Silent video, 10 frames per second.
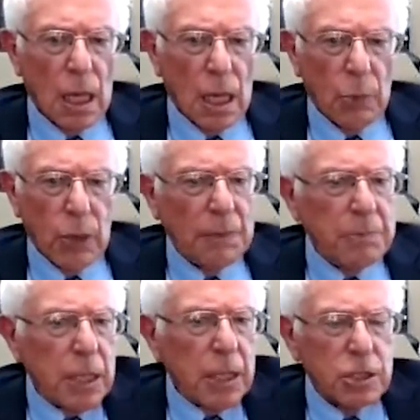Uh, we
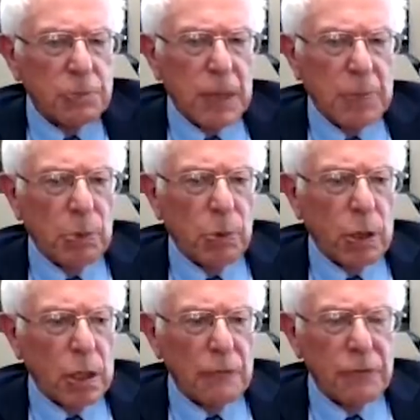got millions of people
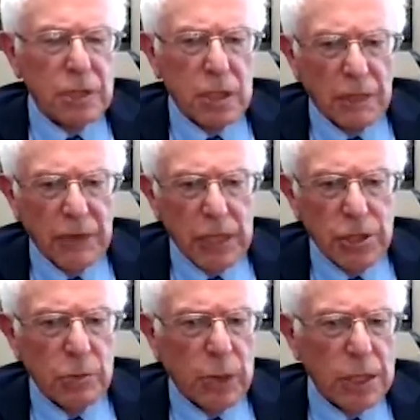working for
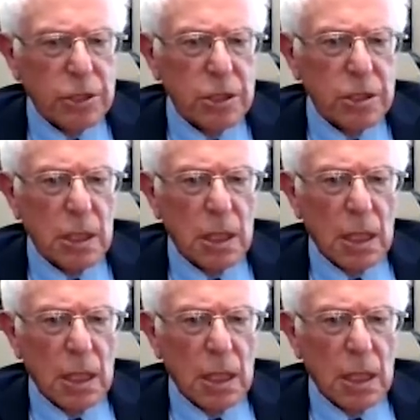starvation wages.